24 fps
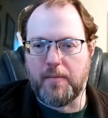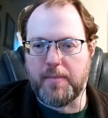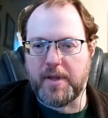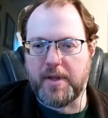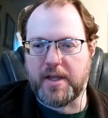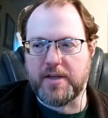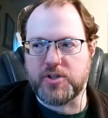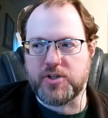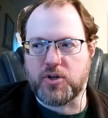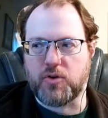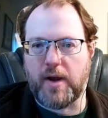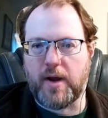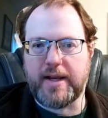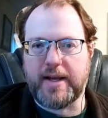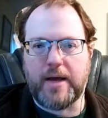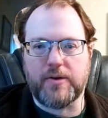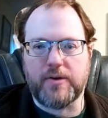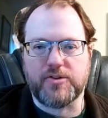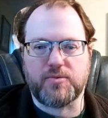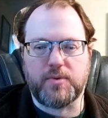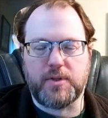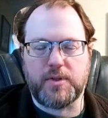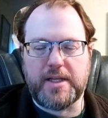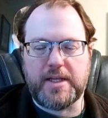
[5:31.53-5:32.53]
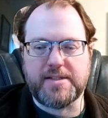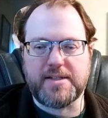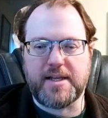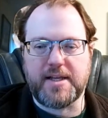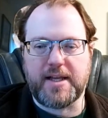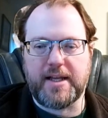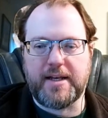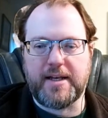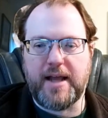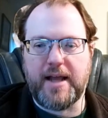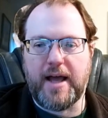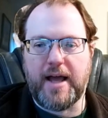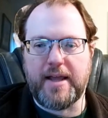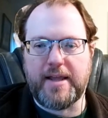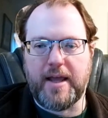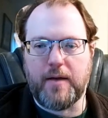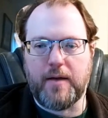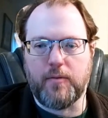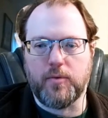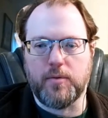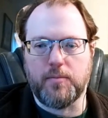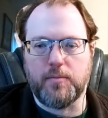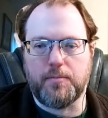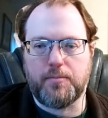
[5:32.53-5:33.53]
because Grindhouse Releasing had not
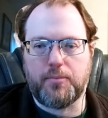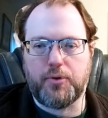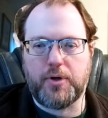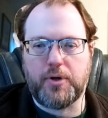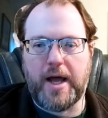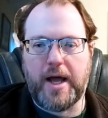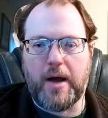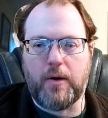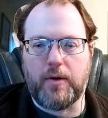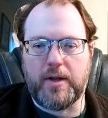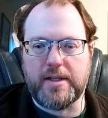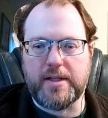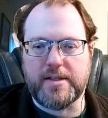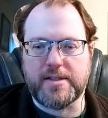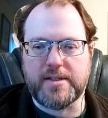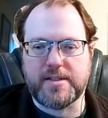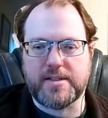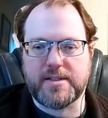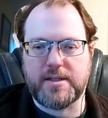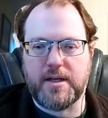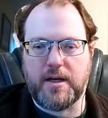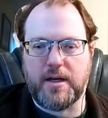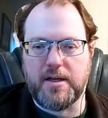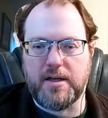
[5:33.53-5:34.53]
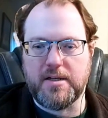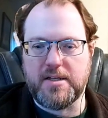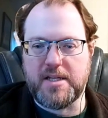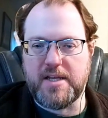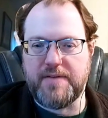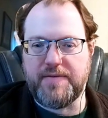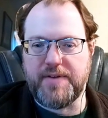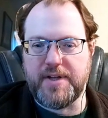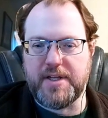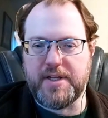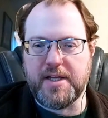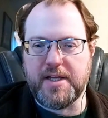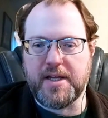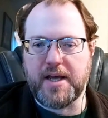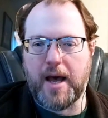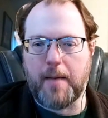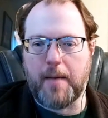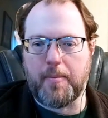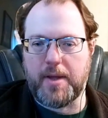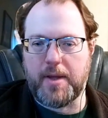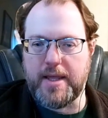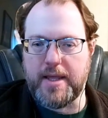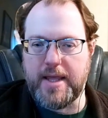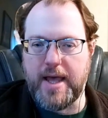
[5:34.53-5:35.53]
yet put out its DVD
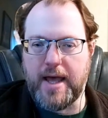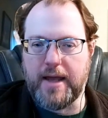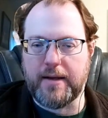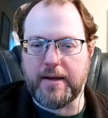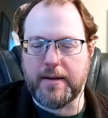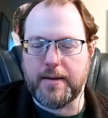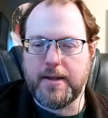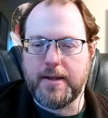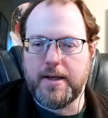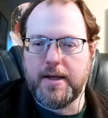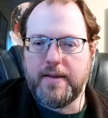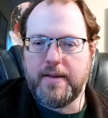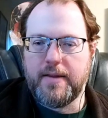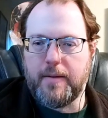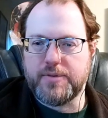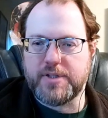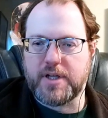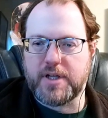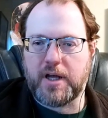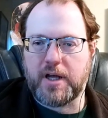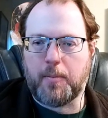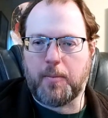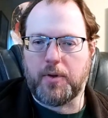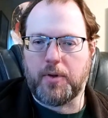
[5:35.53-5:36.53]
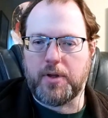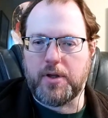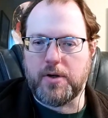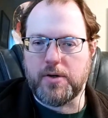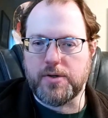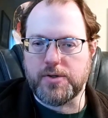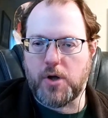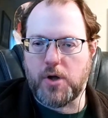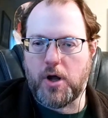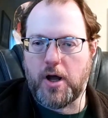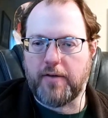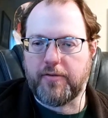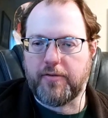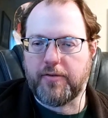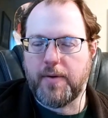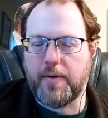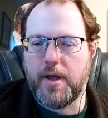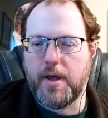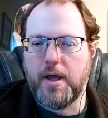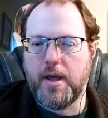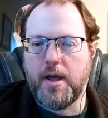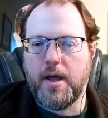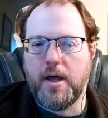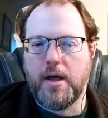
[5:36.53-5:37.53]
copy yet. It was a couple of years off.
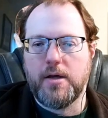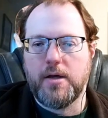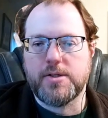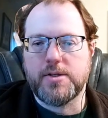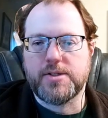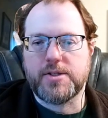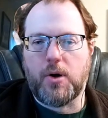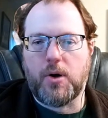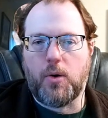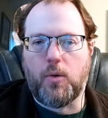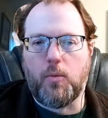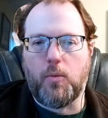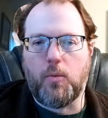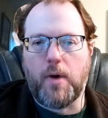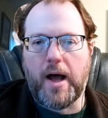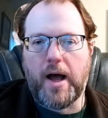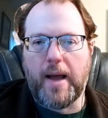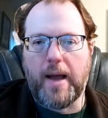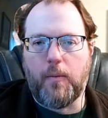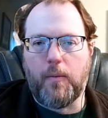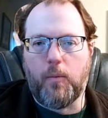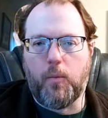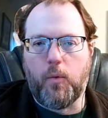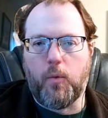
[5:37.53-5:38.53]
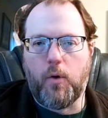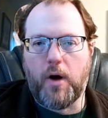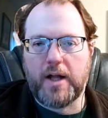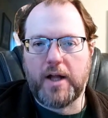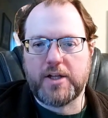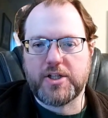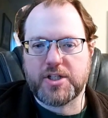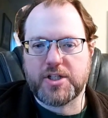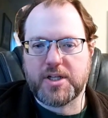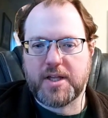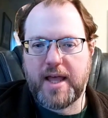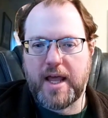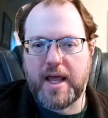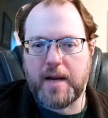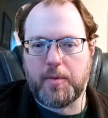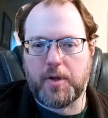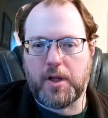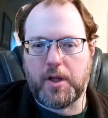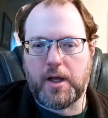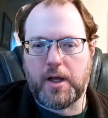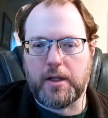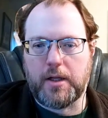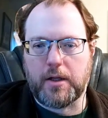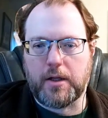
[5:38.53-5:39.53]
So I watched
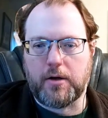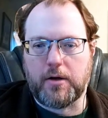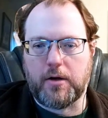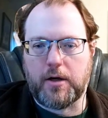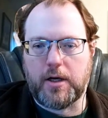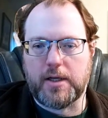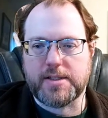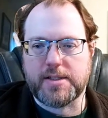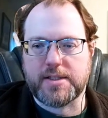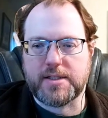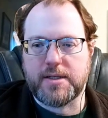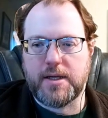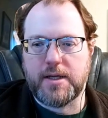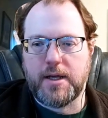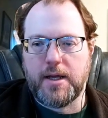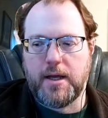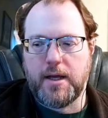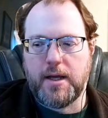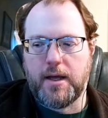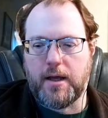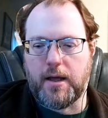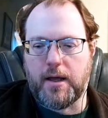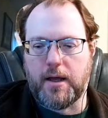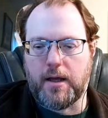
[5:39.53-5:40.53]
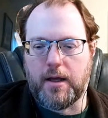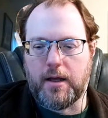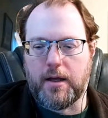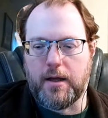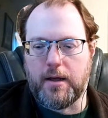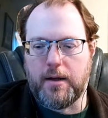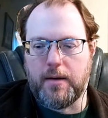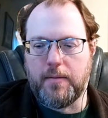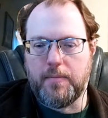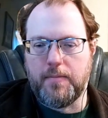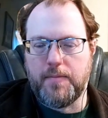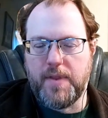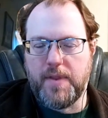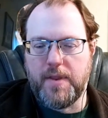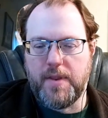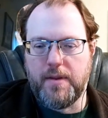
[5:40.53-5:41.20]
Cannibal Holocaust. Uh,